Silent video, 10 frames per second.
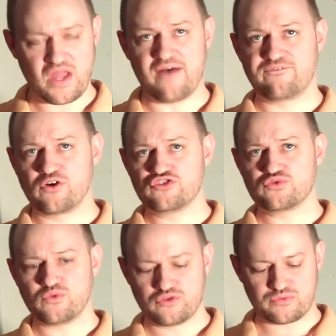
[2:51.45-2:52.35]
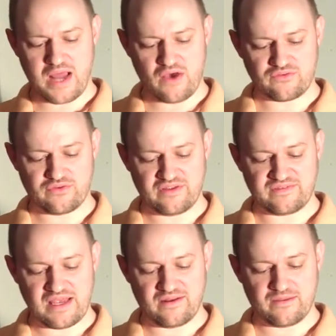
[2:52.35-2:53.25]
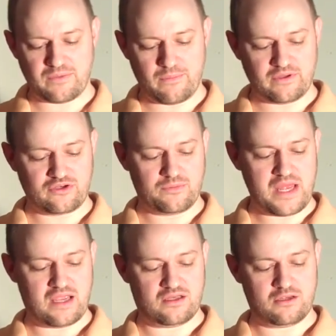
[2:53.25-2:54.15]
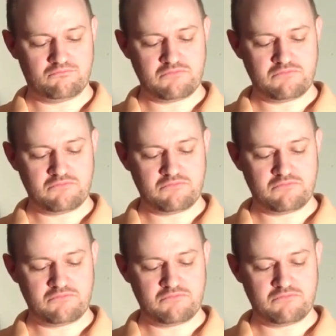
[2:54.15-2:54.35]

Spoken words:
a virtual drought for the state of the public domain.